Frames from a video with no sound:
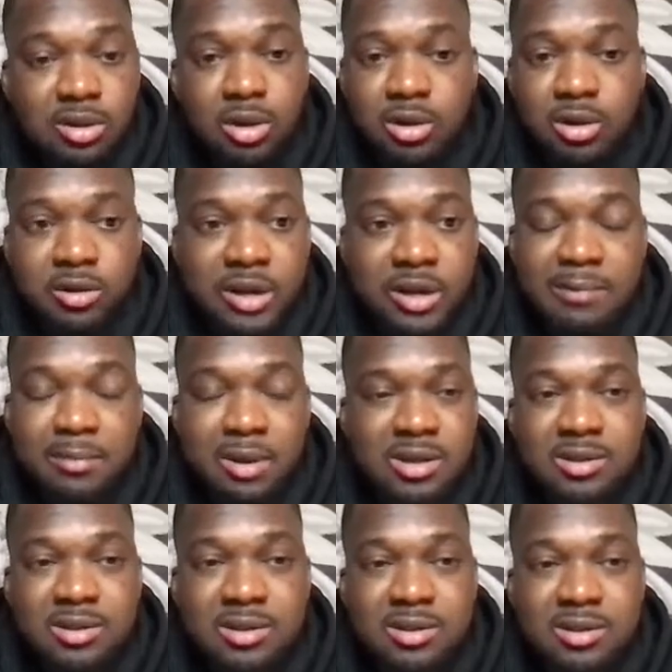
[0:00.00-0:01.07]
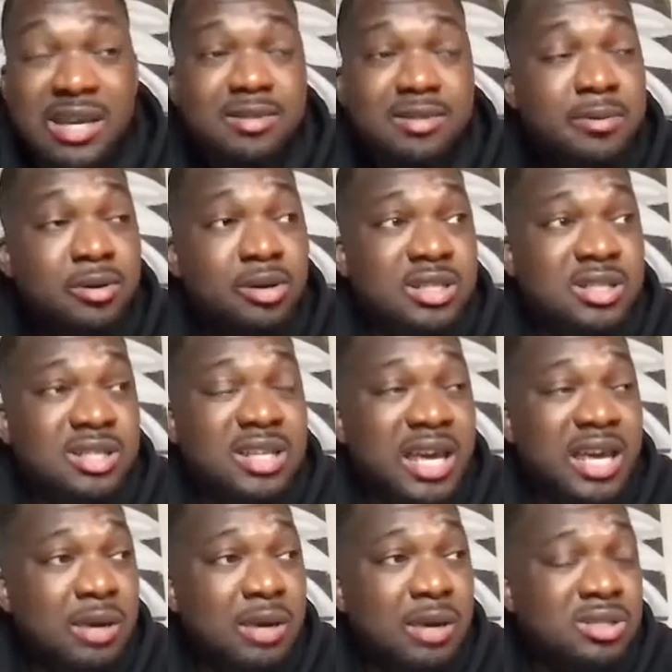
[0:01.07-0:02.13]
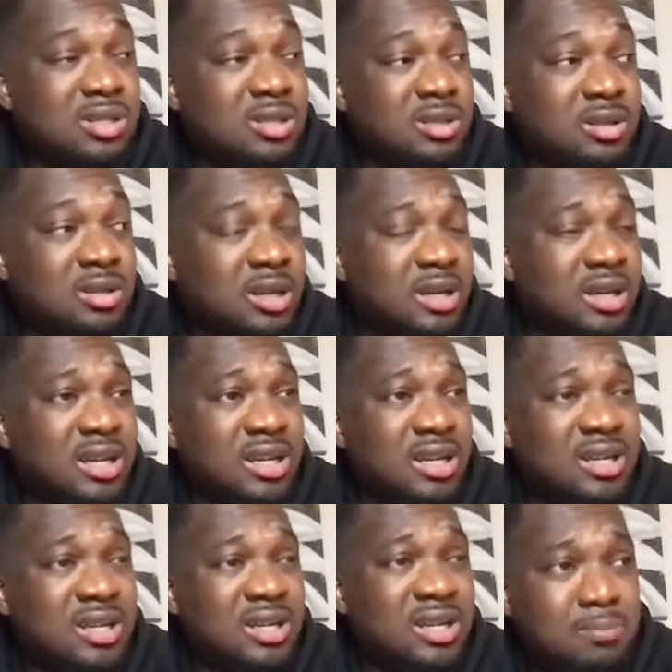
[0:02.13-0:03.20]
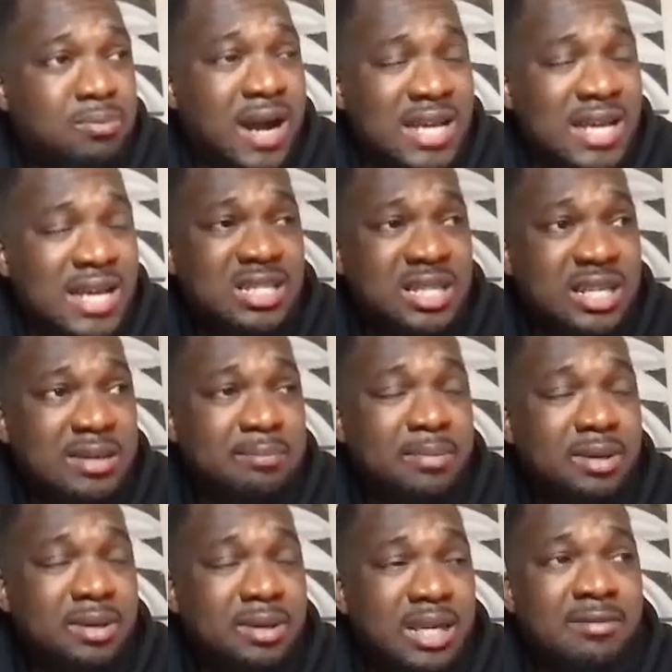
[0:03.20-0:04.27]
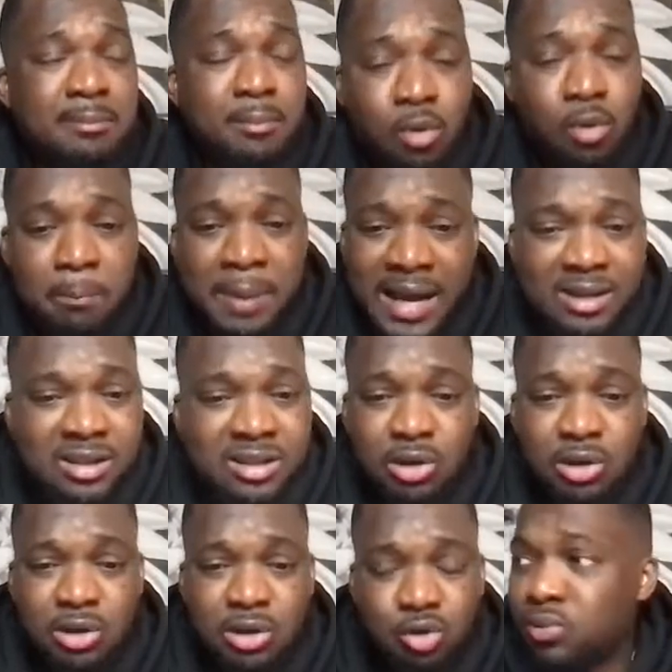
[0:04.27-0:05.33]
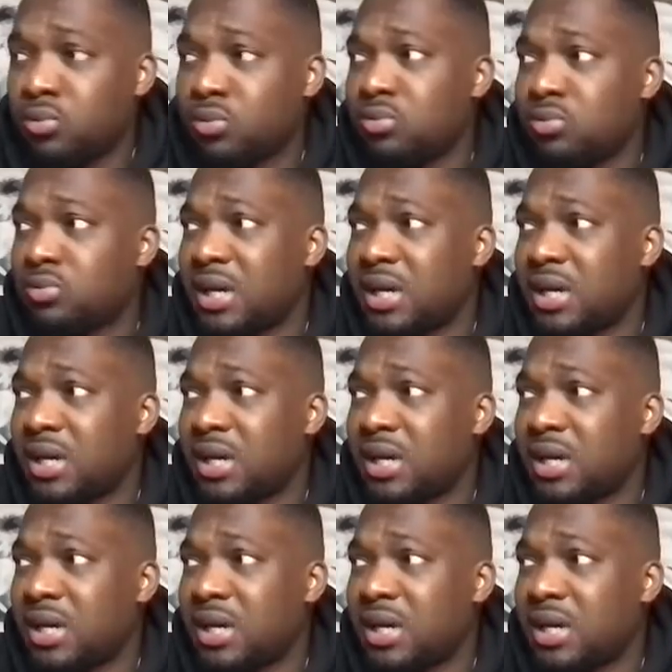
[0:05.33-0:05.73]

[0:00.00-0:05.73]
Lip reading: not creating much. To be honest, today was surprisingly even more bad than normal.